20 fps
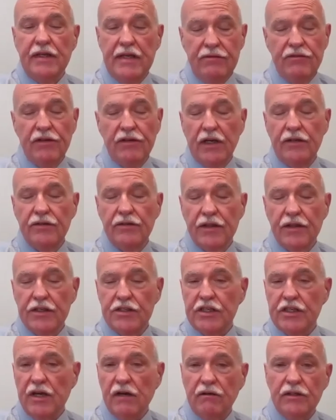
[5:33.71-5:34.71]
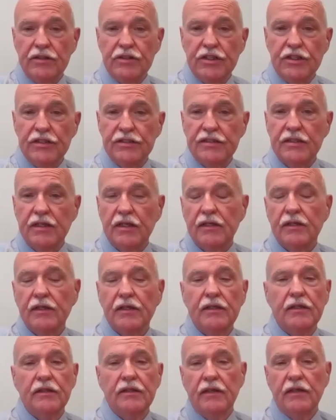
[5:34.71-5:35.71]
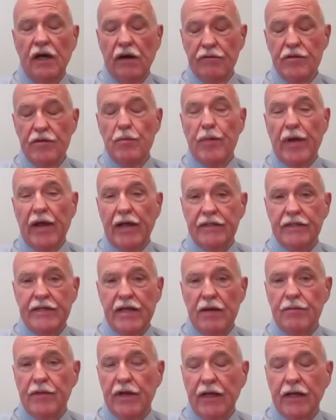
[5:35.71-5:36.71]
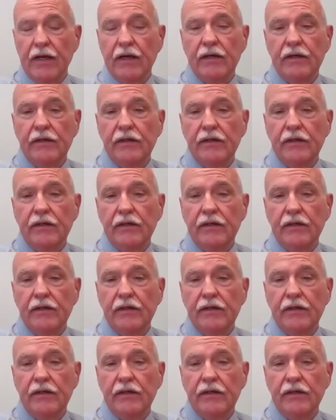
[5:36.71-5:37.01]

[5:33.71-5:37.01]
even under the challenges of the pandemic,